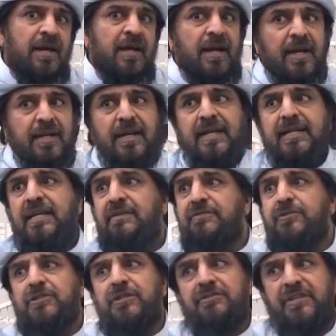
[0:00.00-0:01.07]
And I gave
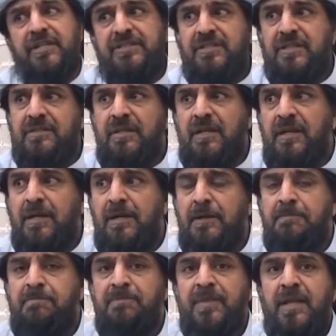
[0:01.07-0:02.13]
you the reason
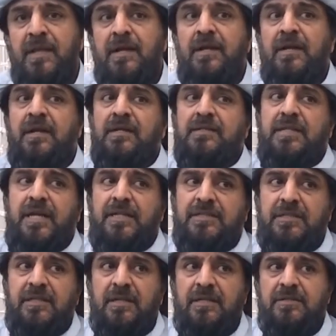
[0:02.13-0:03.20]

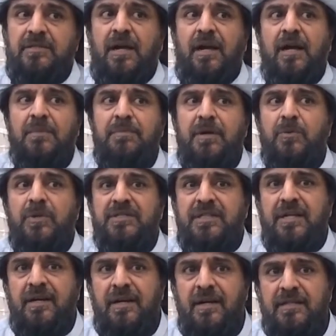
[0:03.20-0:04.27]
that Sahaba, when
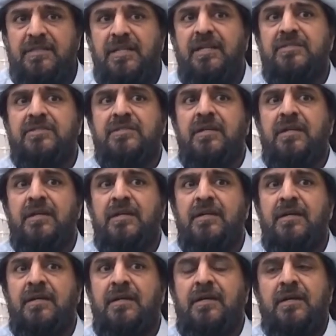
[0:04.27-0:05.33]
they heard this,
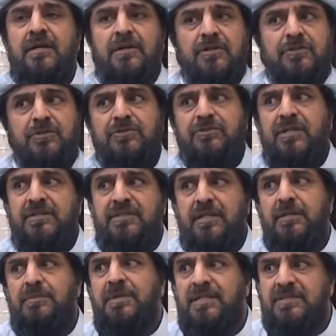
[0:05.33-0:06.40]

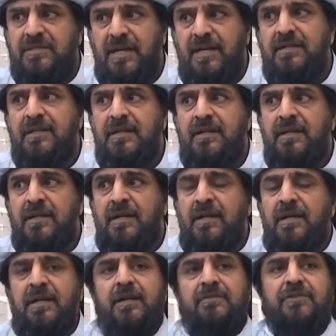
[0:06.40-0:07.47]
Rasulullah has said,
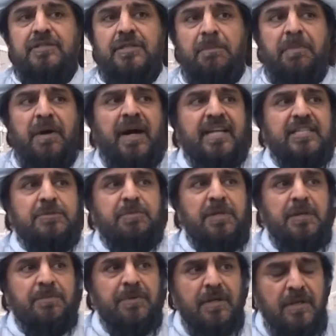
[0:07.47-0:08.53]
even the pious
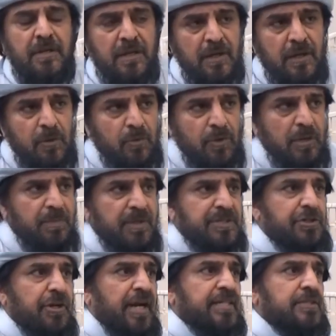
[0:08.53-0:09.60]
people will be
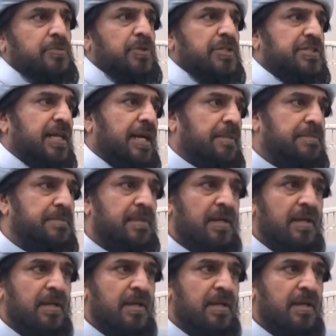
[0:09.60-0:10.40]
tracked with them,